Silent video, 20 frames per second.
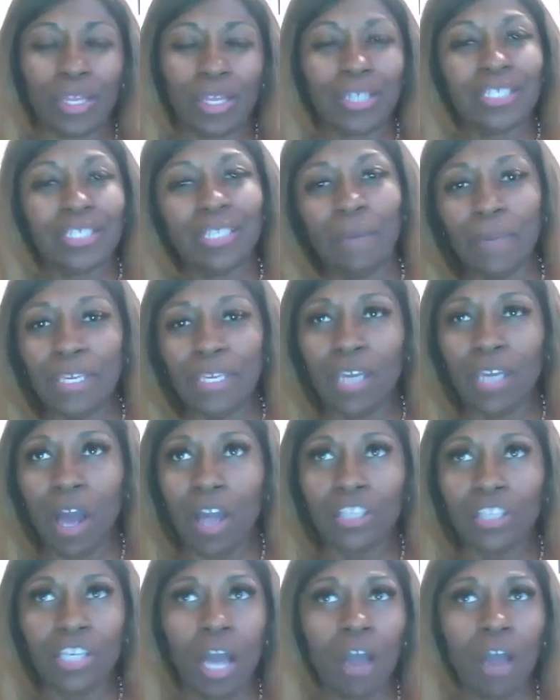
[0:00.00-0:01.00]
some of
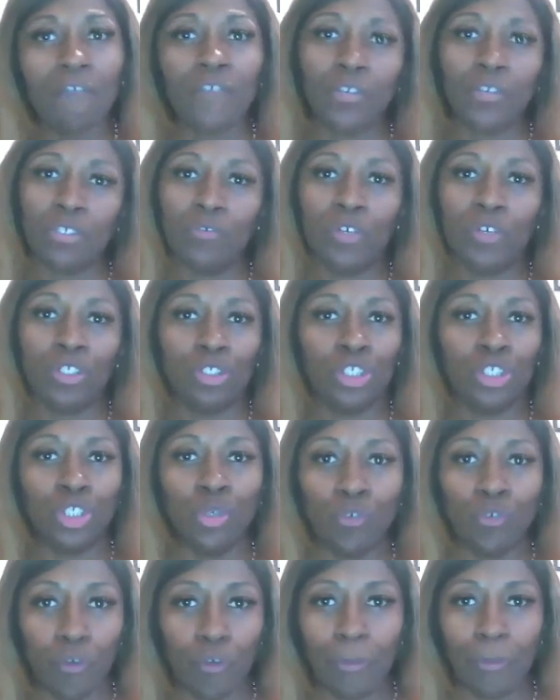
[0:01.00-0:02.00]
y'all, first of all, you're
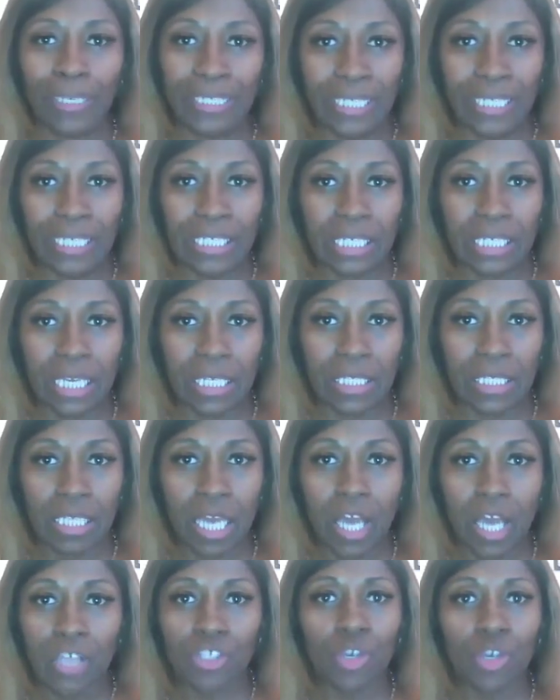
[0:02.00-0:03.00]
shooting from a distance,
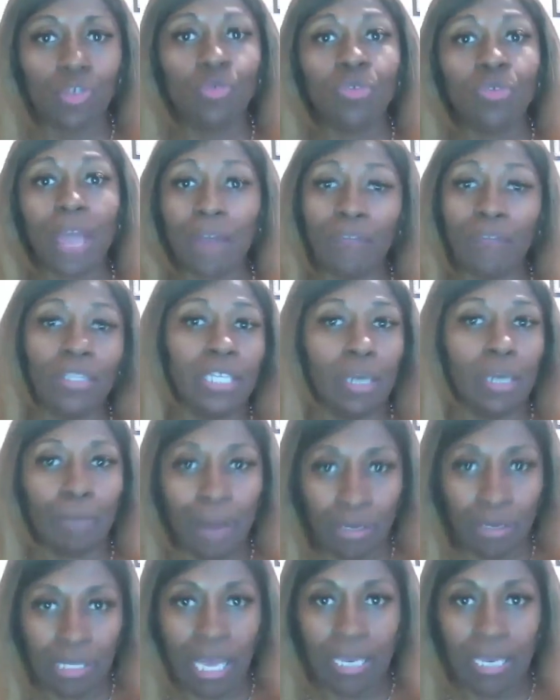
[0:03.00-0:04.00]
so you're not really
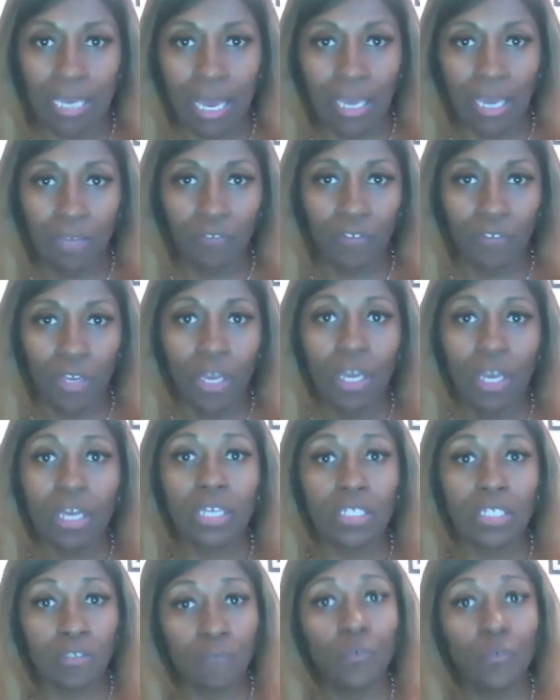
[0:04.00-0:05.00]
about that life.
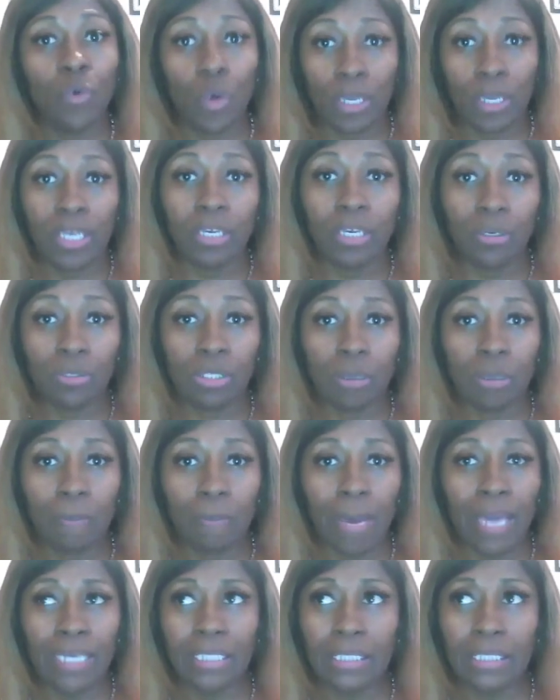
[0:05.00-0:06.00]
Because if you want to kill
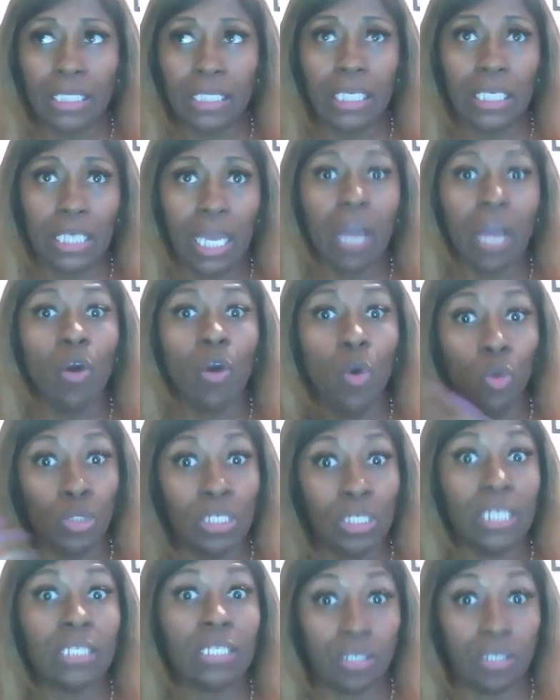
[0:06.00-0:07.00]
somebody, then who
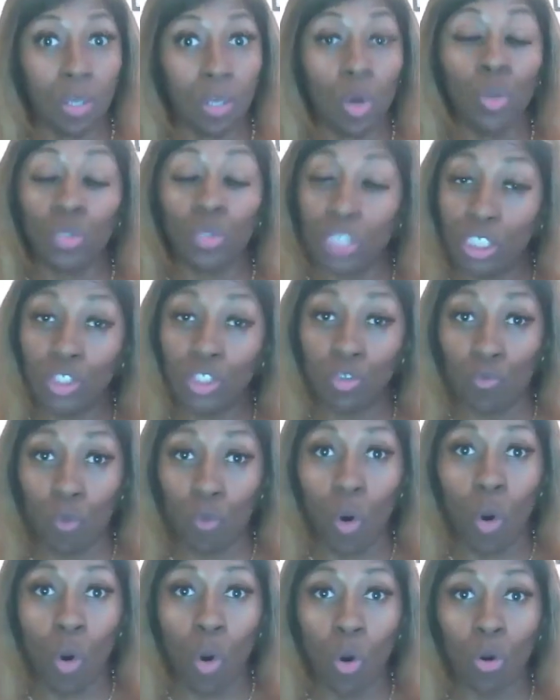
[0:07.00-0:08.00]
did you
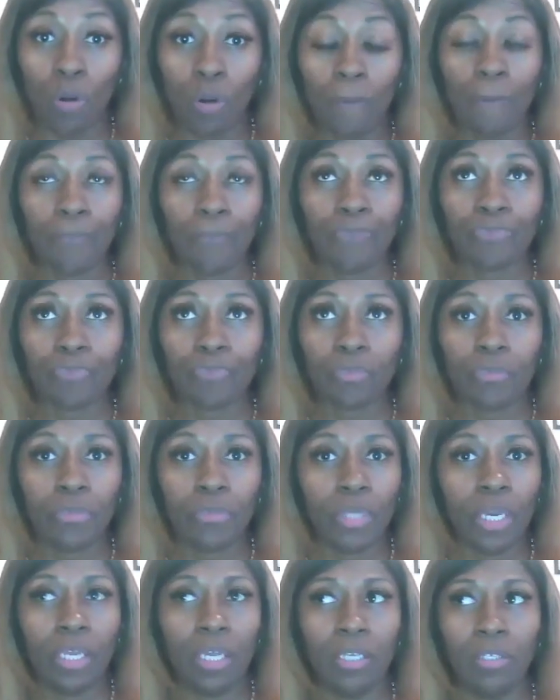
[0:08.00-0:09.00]
wrong,
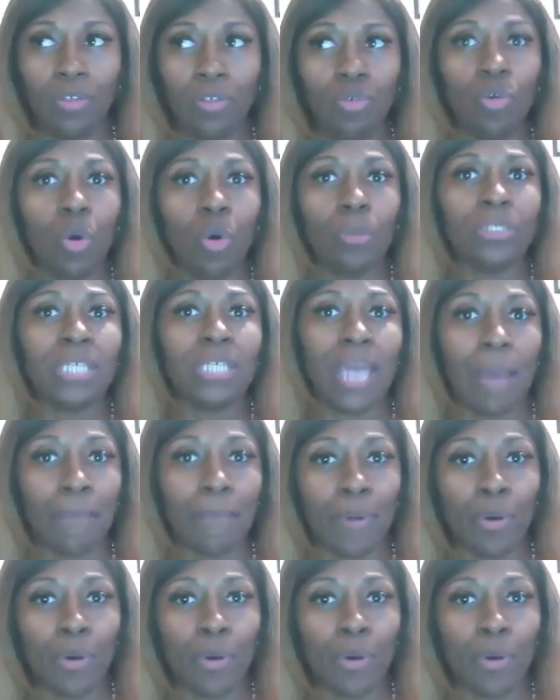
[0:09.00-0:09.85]
then you go up to that